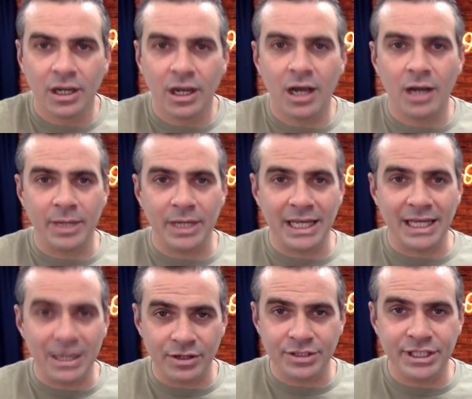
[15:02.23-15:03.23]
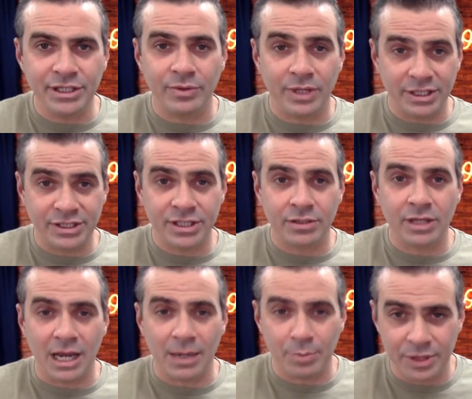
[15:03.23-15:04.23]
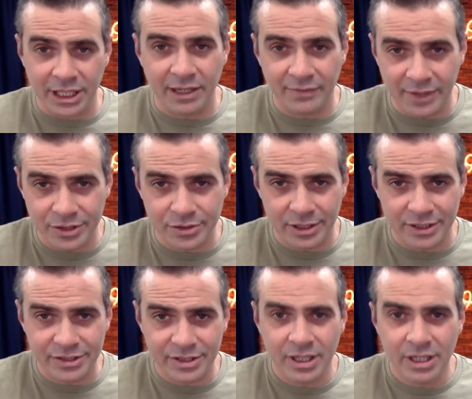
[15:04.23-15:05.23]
And I guarantee you they still got plenty of interest.